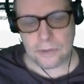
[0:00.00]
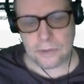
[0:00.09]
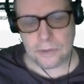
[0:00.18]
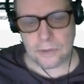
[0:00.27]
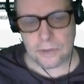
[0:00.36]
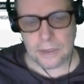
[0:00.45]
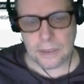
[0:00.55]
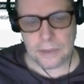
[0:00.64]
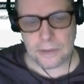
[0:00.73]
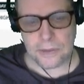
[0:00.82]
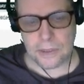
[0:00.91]
early
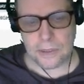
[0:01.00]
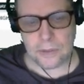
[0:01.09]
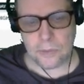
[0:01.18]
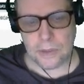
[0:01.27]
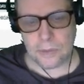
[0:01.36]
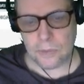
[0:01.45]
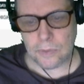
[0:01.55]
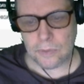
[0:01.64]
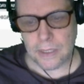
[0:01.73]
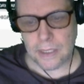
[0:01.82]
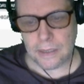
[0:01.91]
this year when
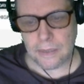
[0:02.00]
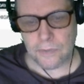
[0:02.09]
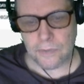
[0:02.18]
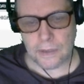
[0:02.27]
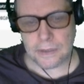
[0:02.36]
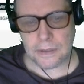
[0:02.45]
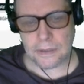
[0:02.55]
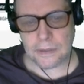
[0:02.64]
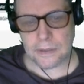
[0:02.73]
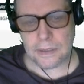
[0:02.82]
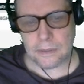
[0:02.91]
we had that
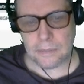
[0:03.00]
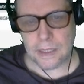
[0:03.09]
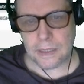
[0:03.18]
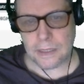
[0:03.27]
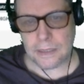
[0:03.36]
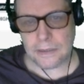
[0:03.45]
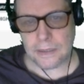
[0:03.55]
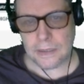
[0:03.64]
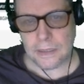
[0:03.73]
volatility in the markets,